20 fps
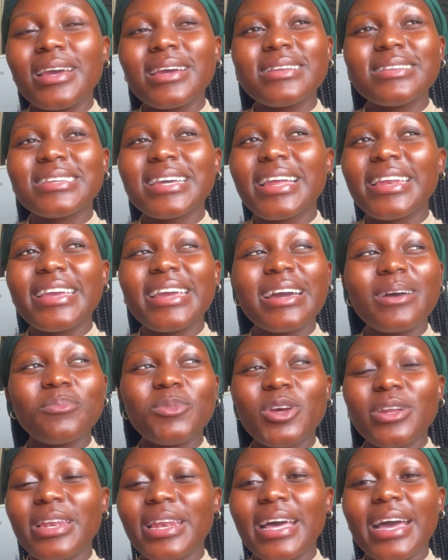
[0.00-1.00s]
Darling, I'm
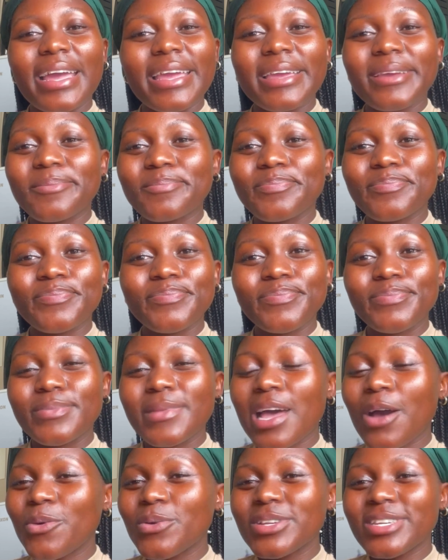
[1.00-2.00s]
not lying.
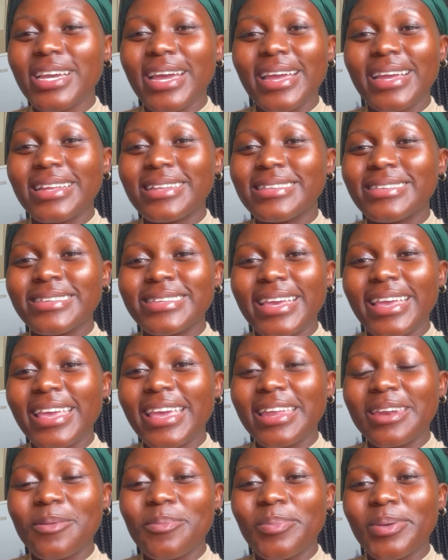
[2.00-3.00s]
I wish I had
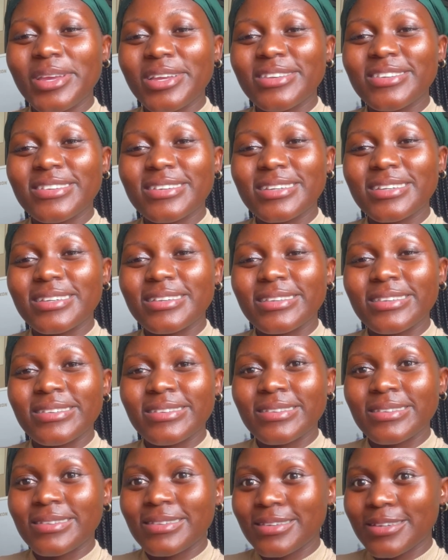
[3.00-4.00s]
taken a picture
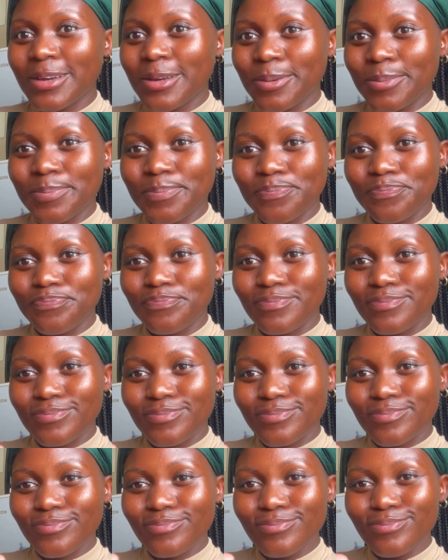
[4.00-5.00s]
just
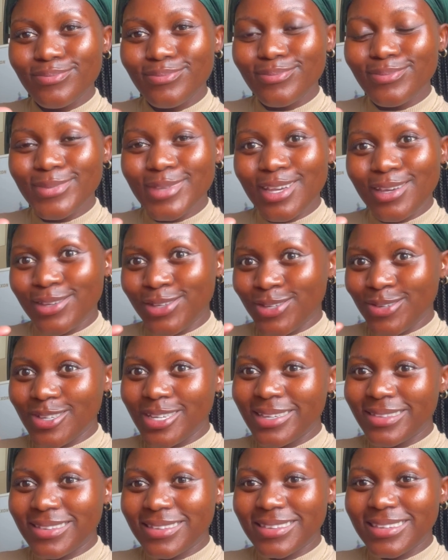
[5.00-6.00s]

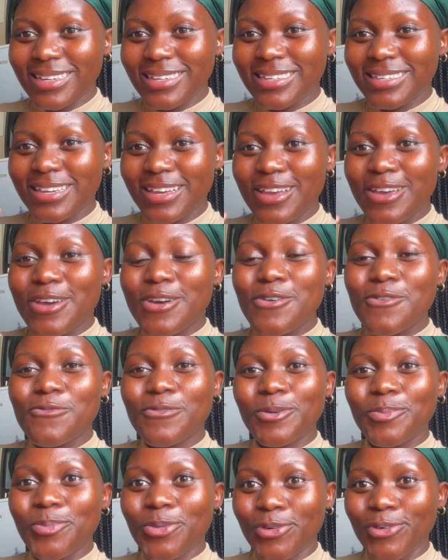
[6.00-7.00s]
to insert
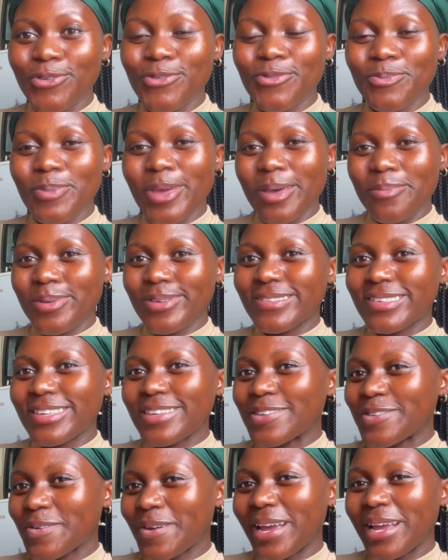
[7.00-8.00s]
for proof
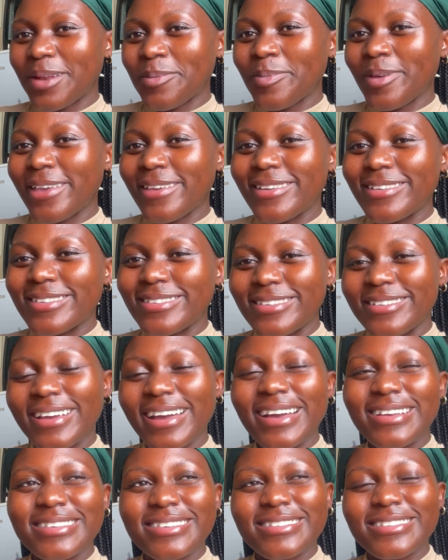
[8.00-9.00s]
purposes, right? Because you
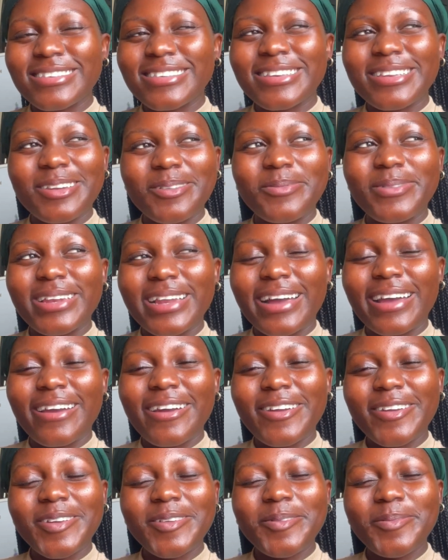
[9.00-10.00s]
guys are just gonna be like,
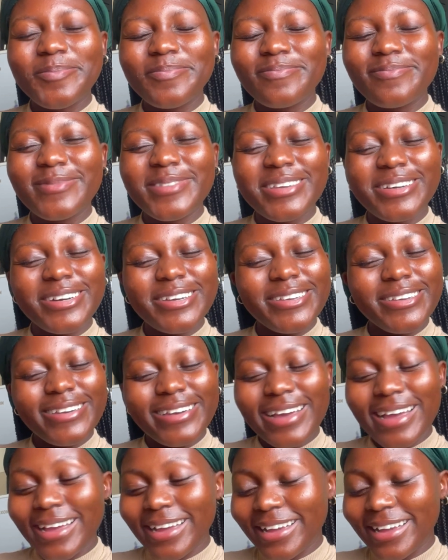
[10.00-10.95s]
girl, you lie.